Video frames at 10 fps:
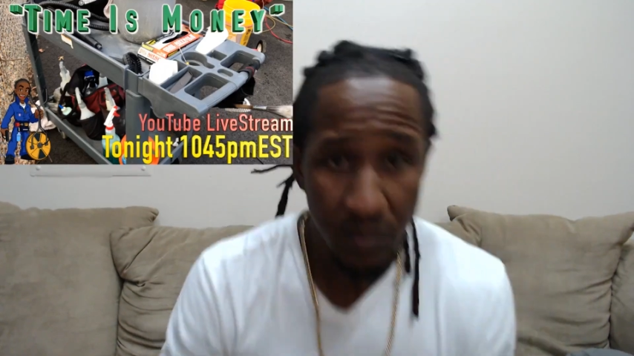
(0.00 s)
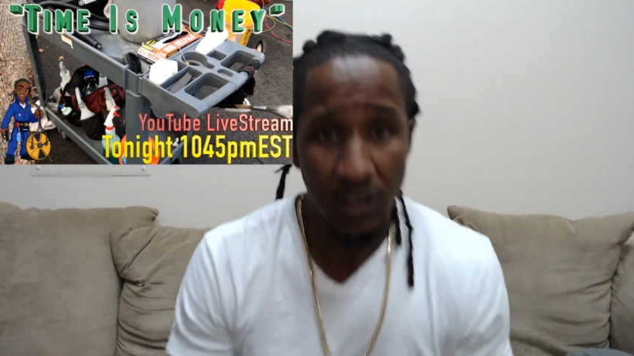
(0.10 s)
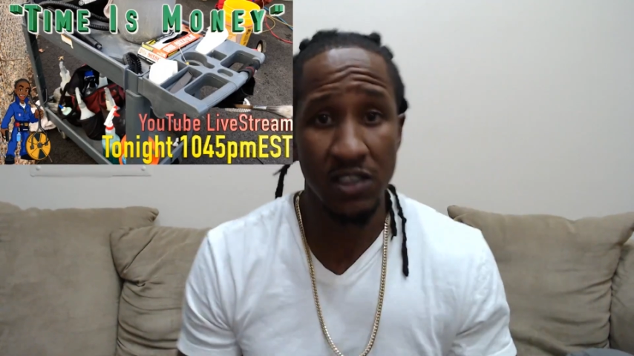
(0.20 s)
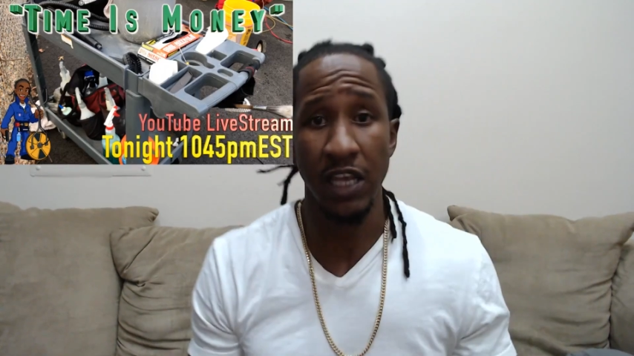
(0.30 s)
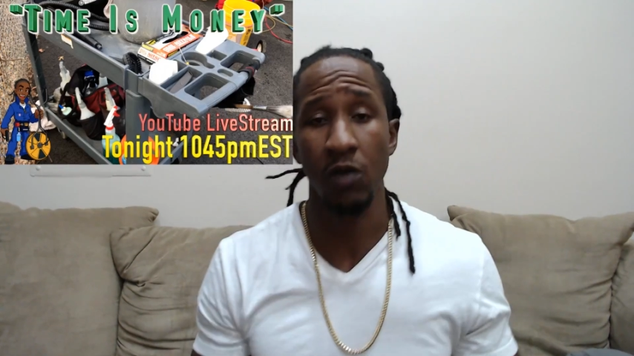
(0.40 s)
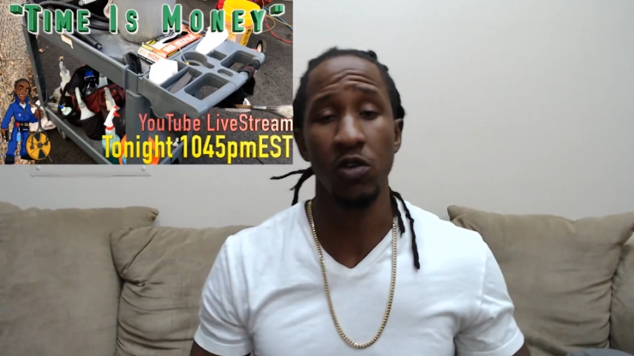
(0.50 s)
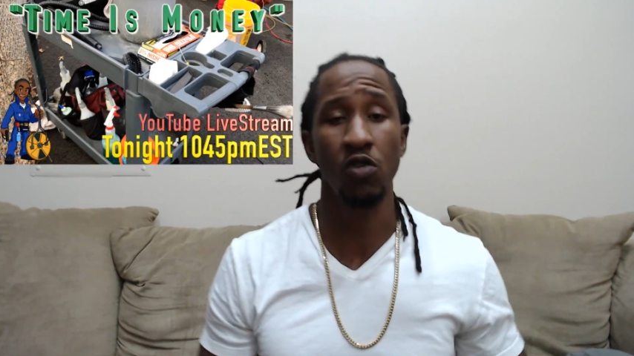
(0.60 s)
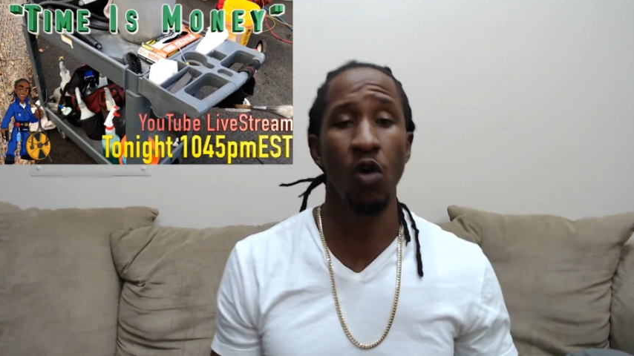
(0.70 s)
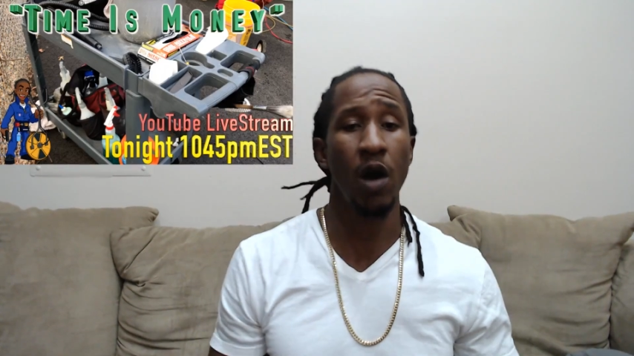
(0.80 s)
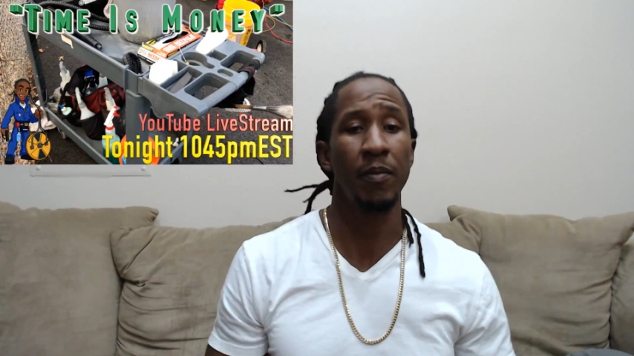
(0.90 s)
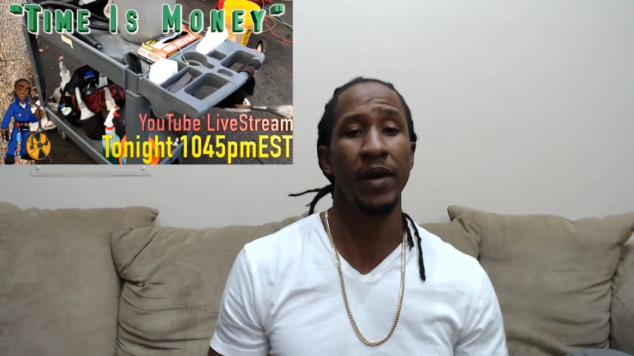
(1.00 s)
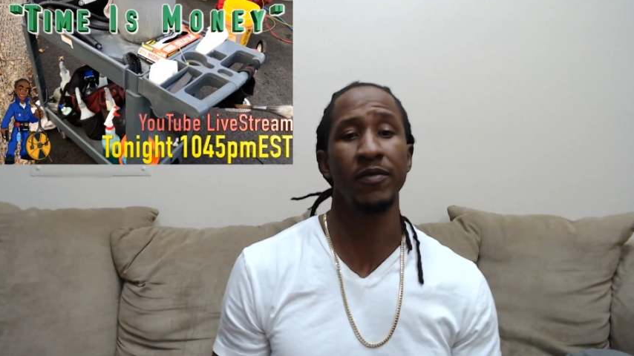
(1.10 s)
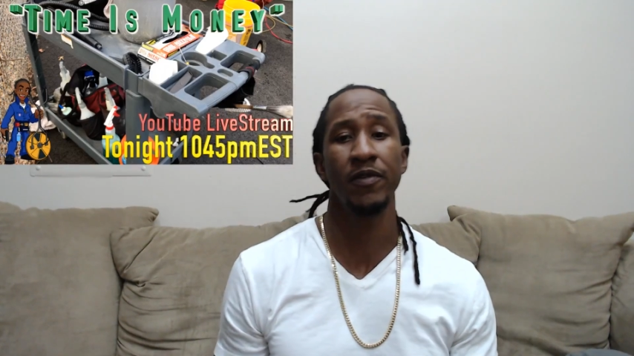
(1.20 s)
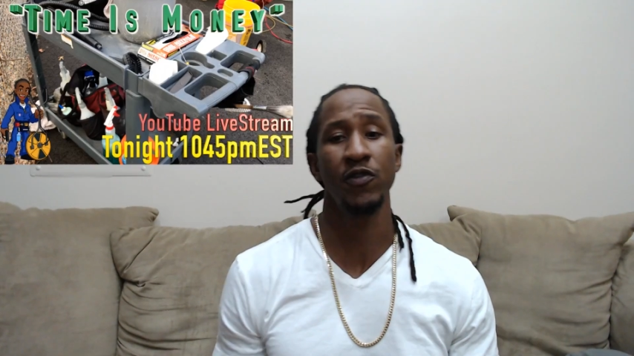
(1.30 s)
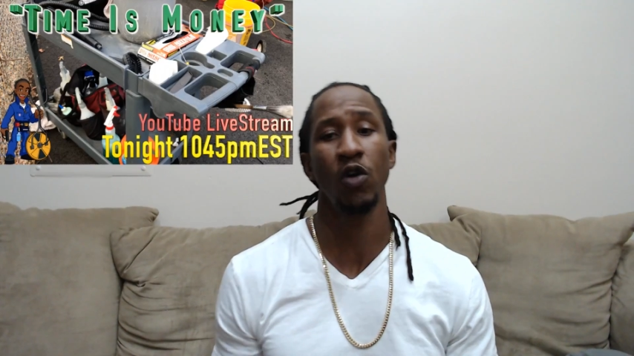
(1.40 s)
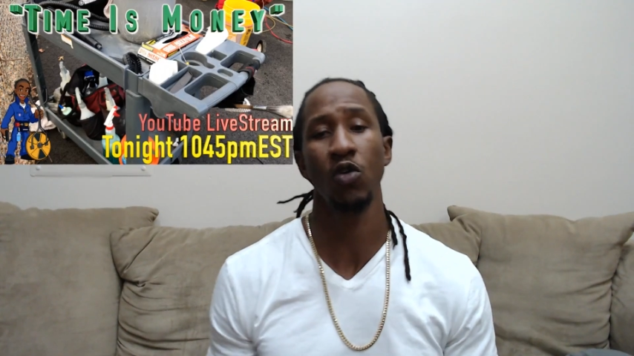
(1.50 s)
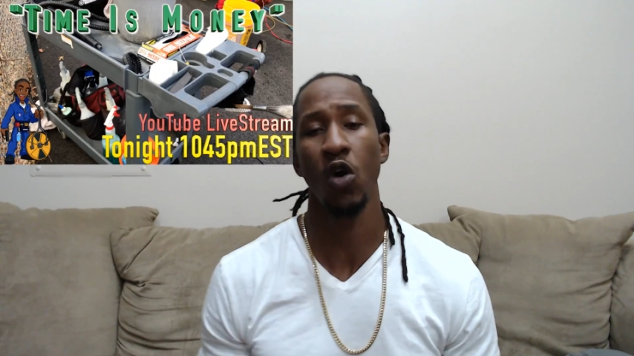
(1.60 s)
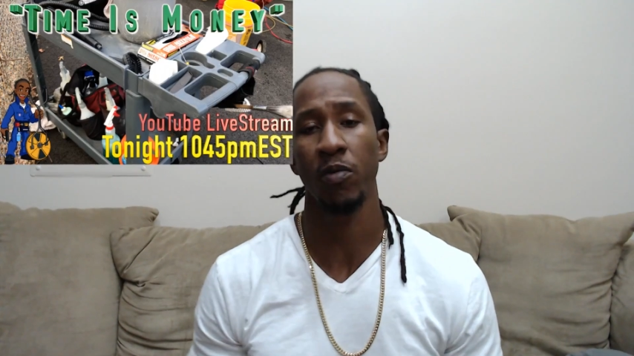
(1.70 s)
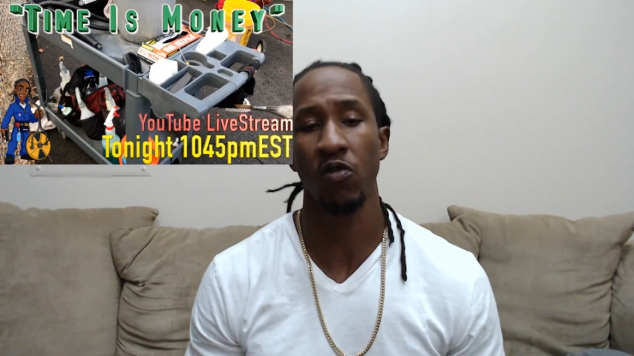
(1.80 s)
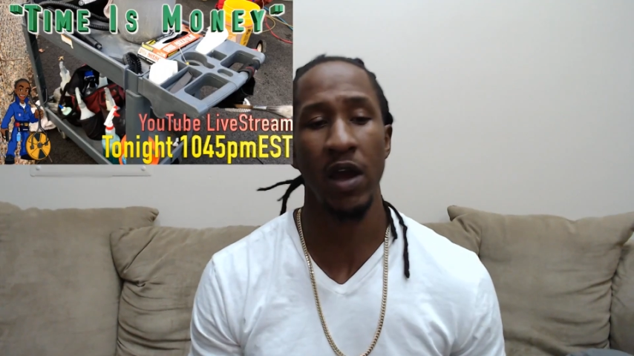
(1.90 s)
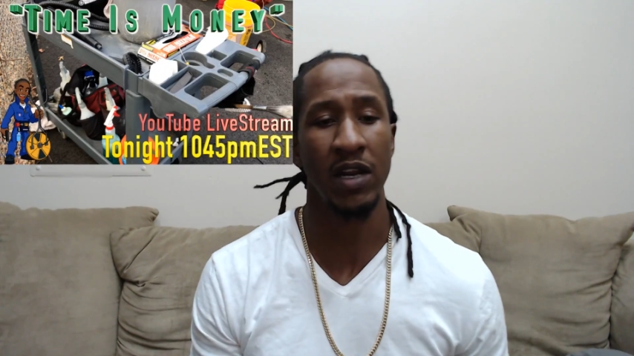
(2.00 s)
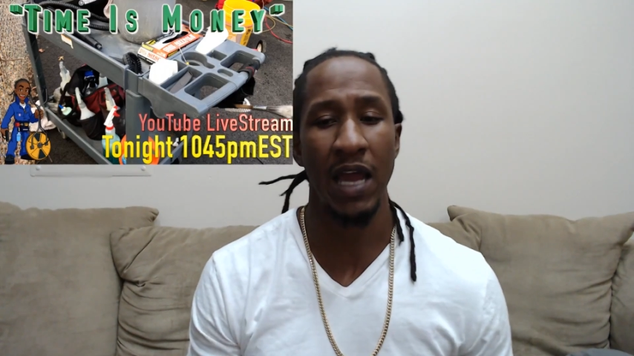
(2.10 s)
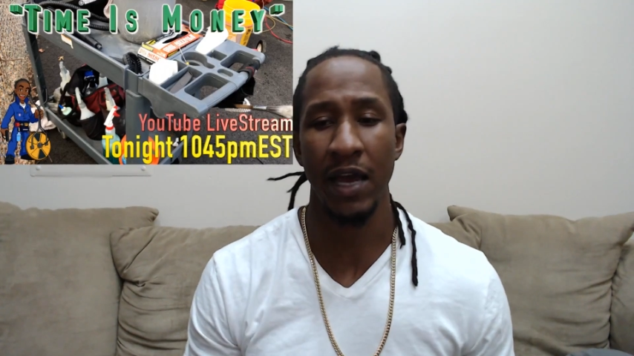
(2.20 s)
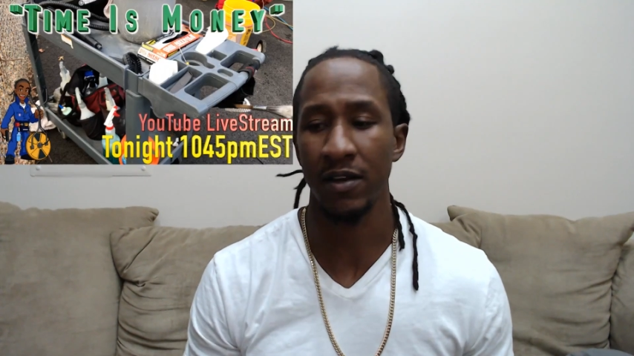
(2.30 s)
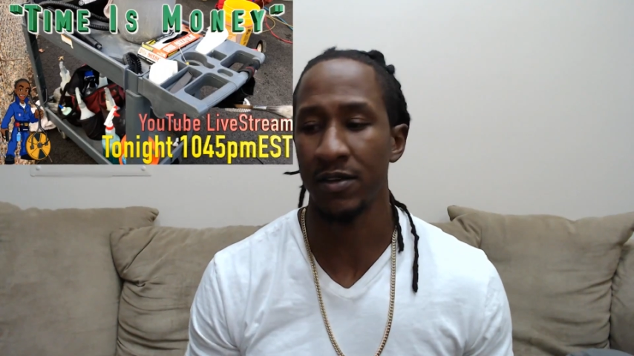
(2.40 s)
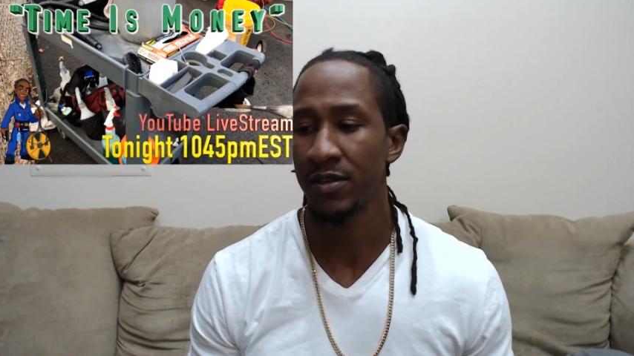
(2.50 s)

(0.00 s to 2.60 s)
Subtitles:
It's like when you grow up, man. If you don't grow up around a lot of